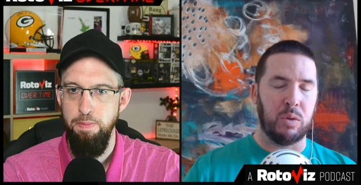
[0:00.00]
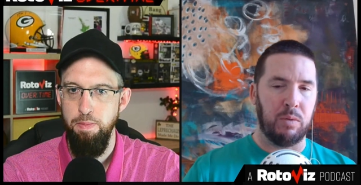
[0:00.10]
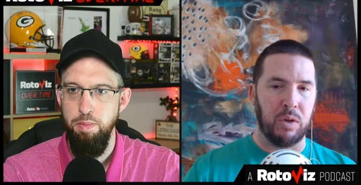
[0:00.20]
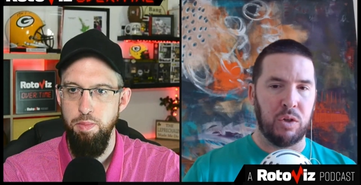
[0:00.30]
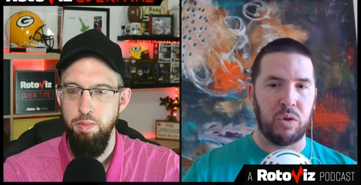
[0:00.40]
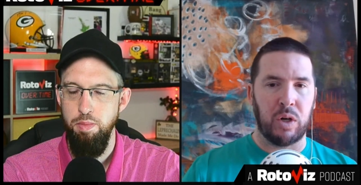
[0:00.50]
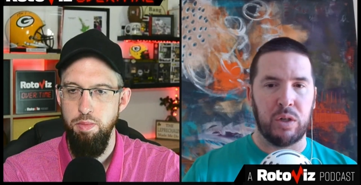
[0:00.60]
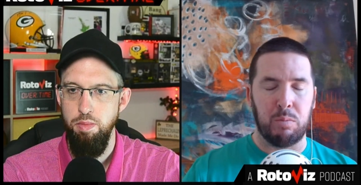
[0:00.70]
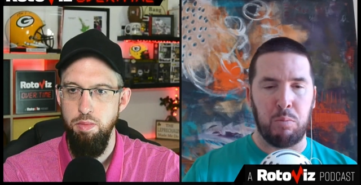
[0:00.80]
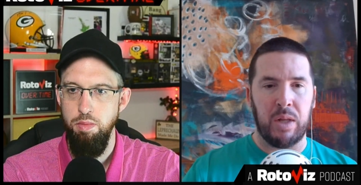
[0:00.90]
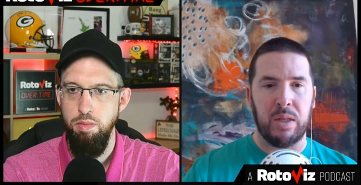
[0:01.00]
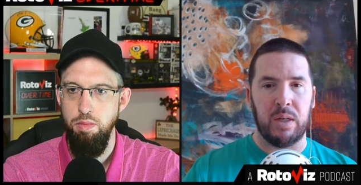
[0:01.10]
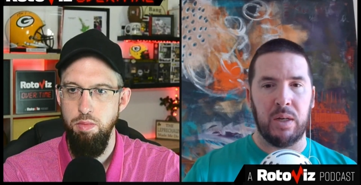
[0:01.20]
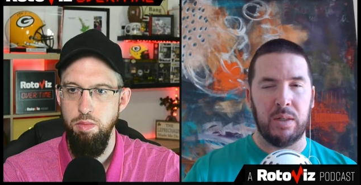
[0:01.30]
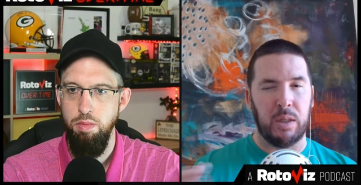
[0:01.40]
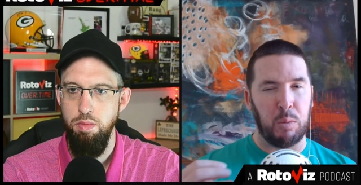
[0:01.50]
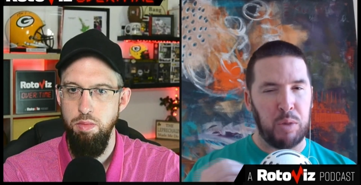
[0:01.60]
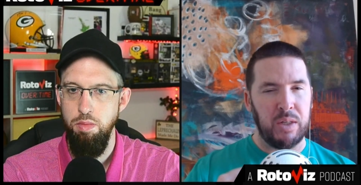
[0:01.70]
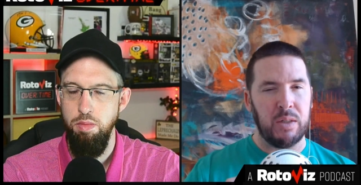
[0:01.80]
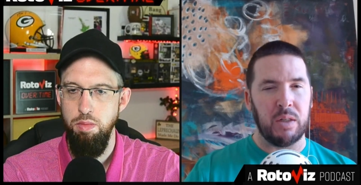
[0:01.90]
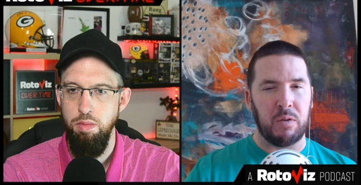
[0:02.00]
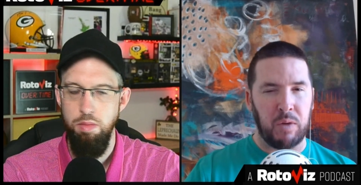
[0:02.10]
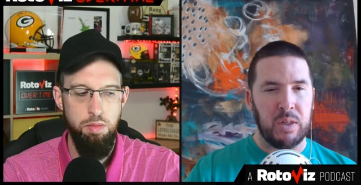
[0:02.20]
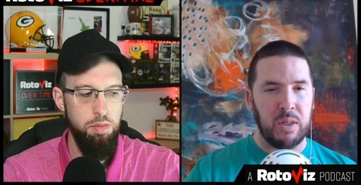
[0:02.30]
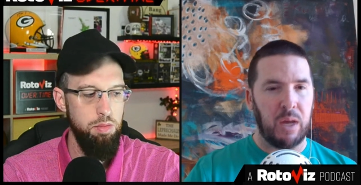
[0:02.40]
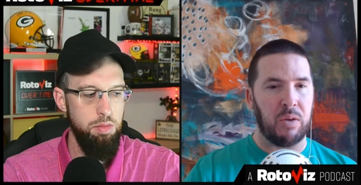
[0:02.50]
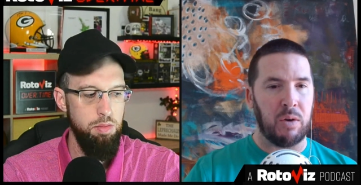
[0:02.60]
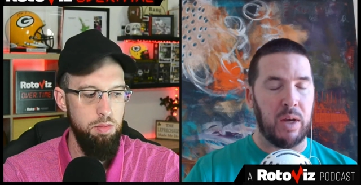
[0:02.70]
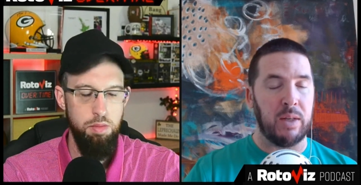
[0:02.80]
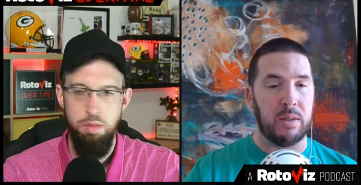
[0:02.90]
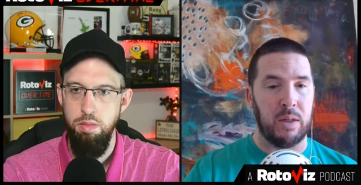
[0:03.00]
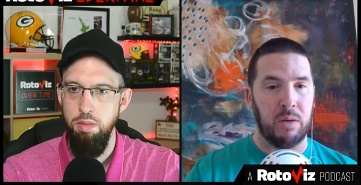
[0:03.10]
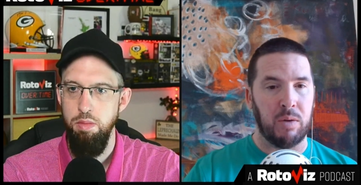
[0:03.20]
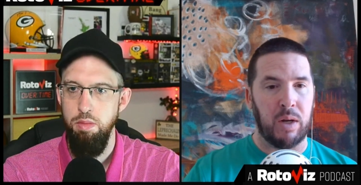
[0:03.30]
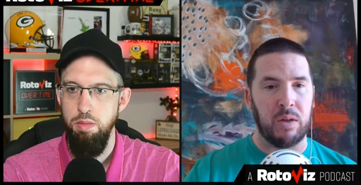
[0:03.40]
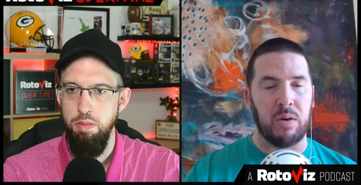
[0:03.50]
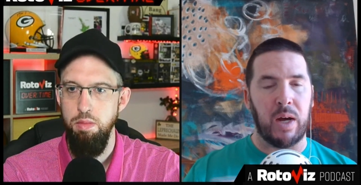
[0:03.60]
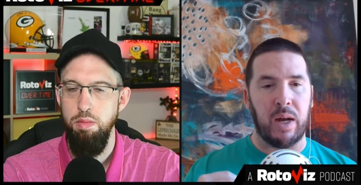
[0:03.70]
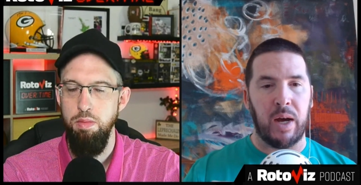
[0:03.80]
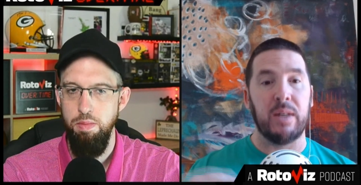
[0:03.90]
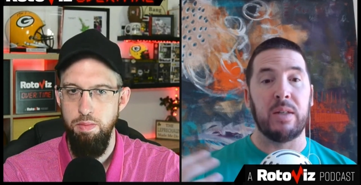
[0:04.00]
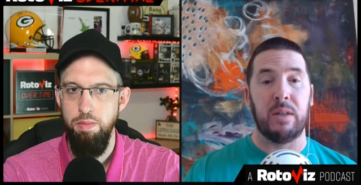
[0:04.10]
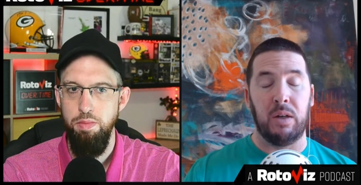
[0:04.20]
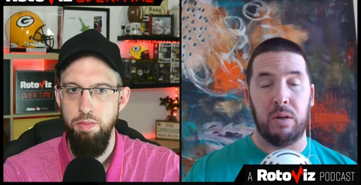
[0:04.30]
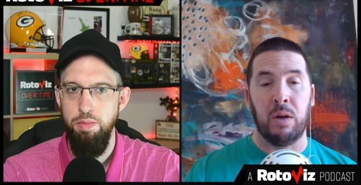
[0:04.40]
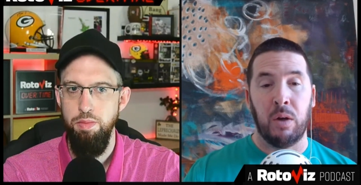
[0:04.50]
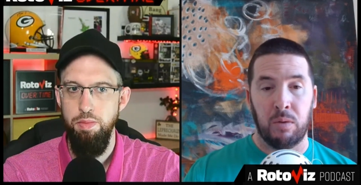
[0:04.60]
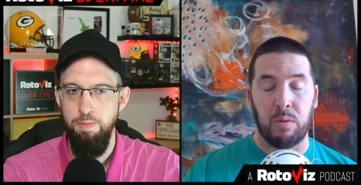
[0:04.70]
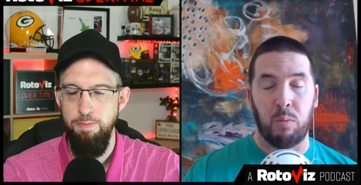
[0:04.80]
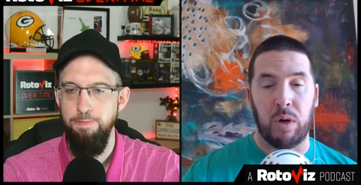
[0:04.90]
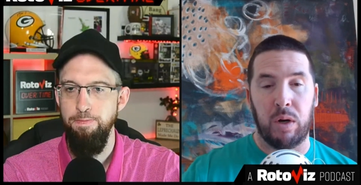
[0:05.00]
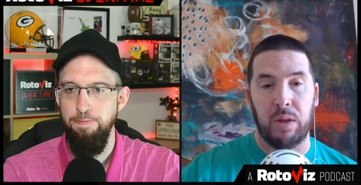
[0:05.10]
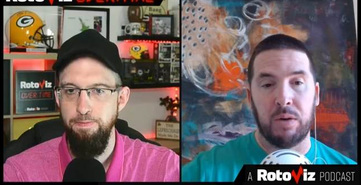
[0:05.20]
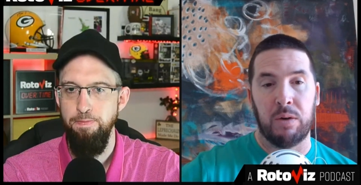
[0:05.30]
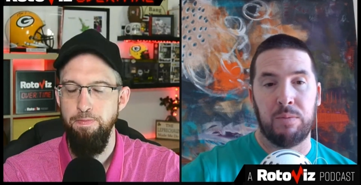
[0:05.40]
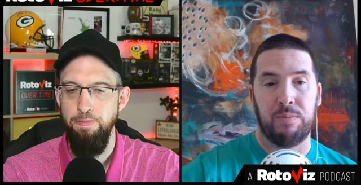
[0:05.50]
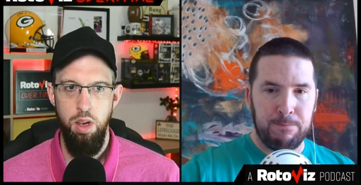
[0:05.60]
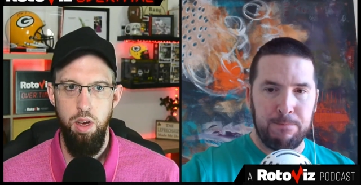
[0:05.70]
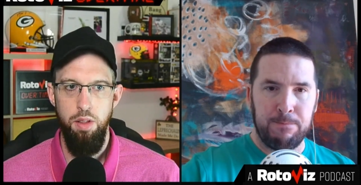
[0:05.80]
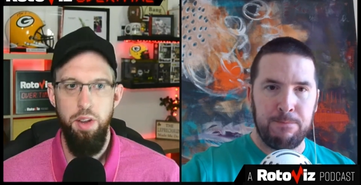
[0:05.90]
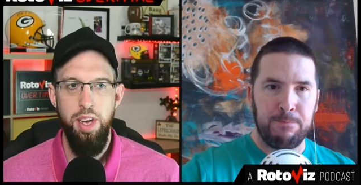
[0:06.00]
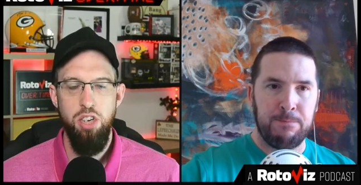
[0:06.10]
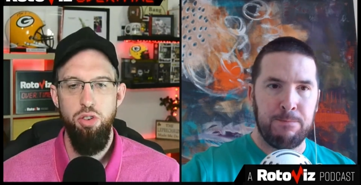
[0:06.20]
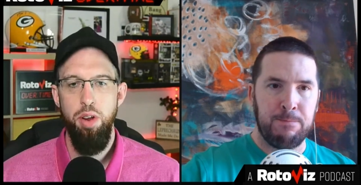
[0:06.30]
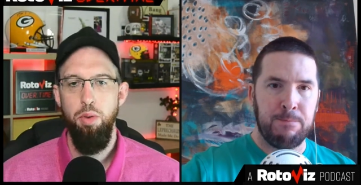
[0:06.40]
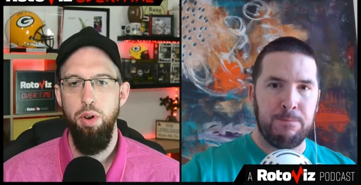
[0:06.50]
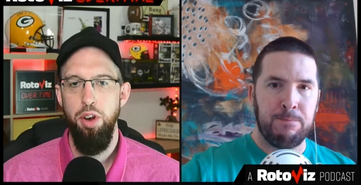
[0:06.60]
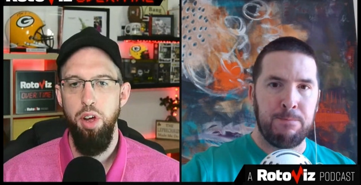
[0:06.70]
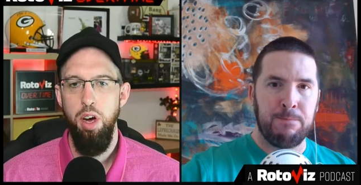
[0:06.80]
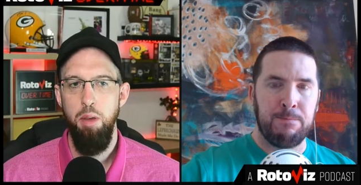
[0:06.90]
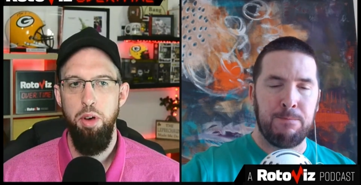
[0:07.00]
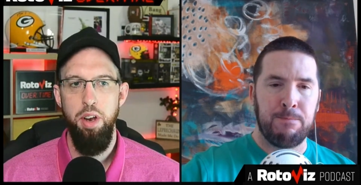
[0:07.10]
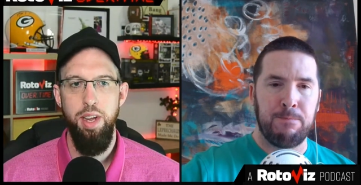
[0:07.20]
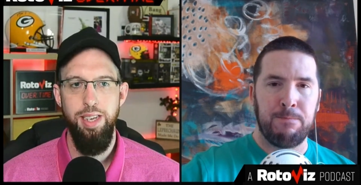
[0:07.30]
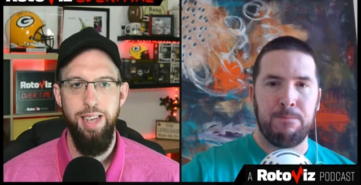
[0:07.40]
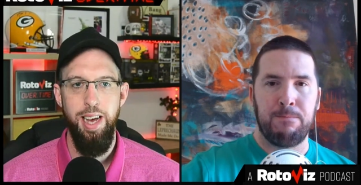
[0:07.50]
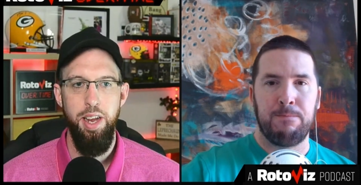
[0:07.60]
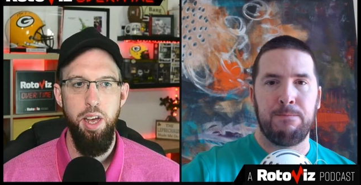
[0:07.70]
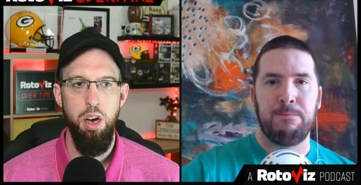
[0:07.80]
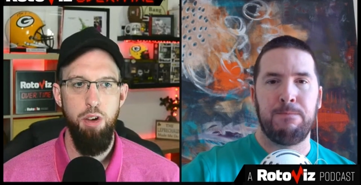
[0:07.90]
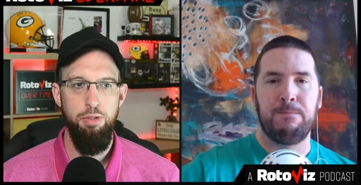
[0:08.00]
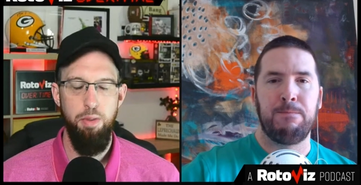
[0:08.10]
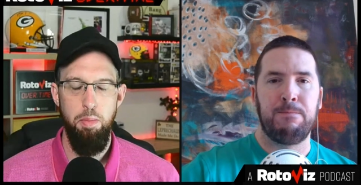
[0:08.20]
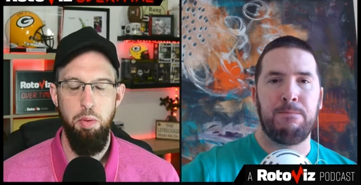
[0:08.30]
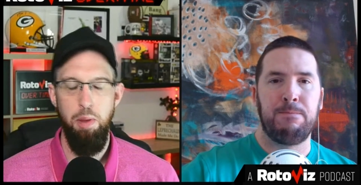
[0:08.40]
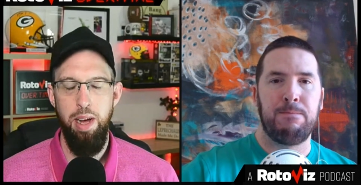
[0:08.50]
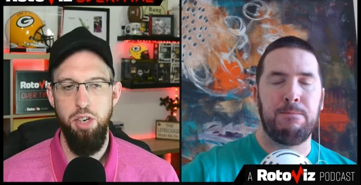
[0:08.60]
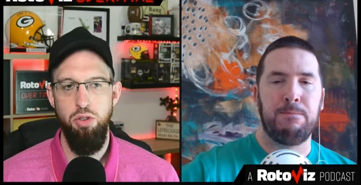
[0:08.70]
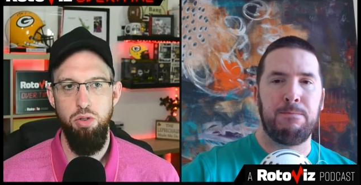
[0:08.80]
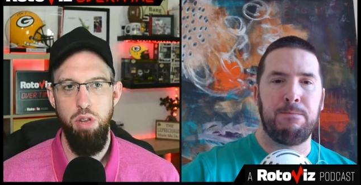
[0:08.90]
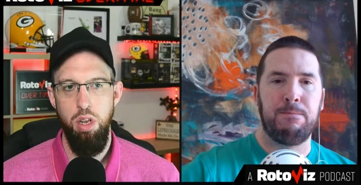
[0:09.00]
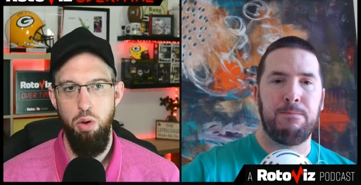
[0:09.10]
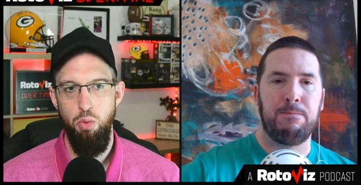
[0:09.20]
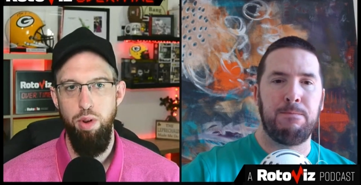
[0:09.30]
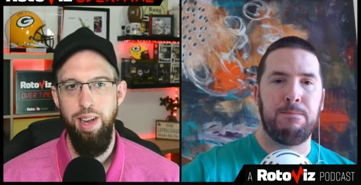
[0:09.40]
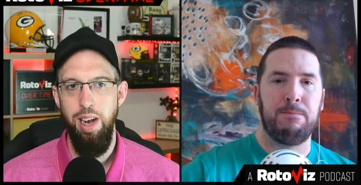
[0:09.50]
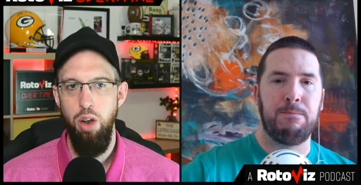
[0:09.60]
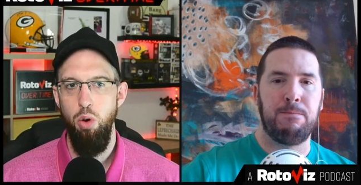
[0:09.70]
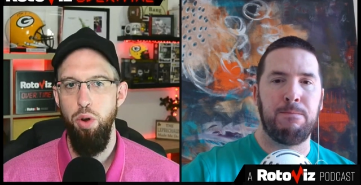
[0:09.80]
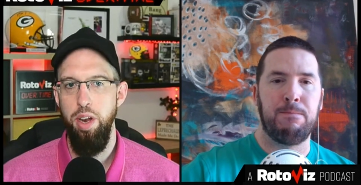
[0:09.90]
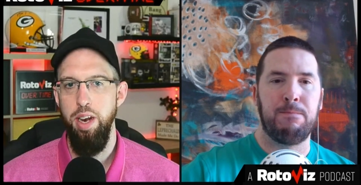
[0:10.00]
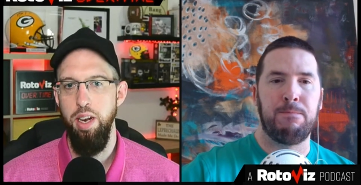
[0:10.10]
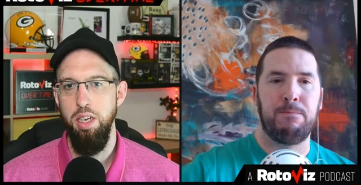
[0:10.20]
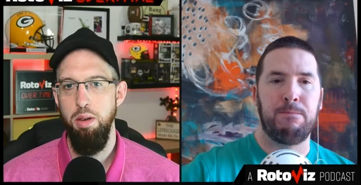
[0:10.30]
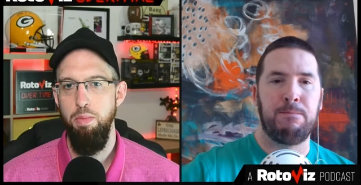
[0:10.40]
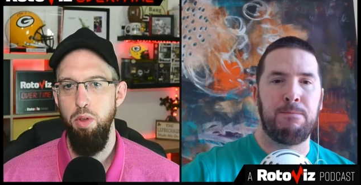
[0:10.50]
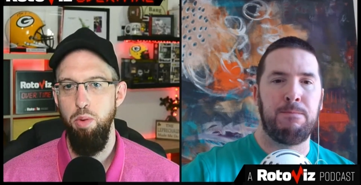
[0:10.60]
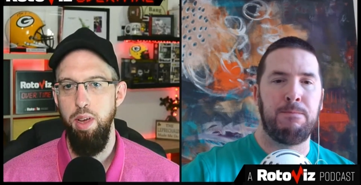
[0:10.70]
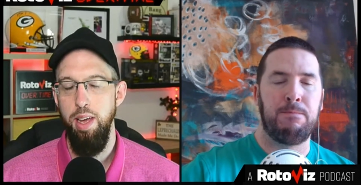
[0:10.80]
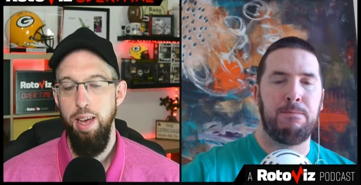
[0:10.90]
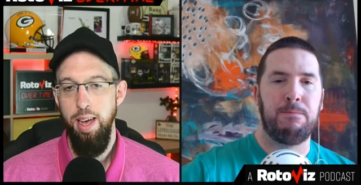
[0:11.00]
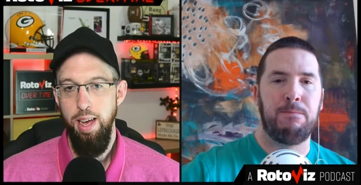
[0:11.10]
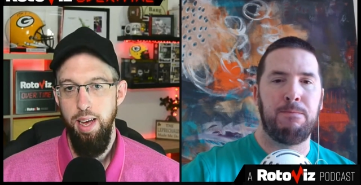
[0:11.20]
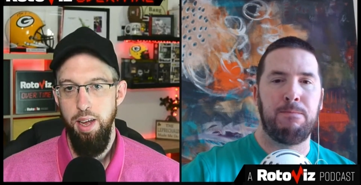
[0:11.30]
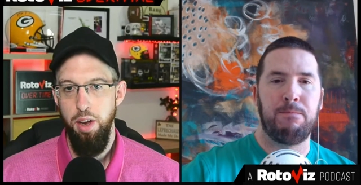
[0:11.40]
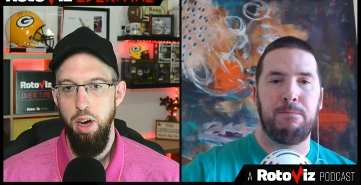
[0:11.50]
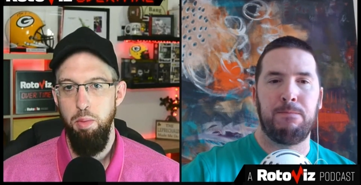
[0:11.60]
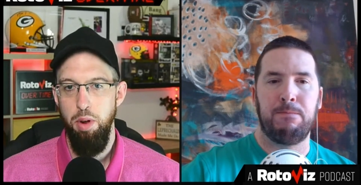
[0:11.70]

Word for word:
Speaker 1: sort of construction method is that the pieces fit together nicely, right? They're not isolated from one another.
Speaker 2: The next trade we're going to talk about is the idea of perpetual reloading. It is something that we talk about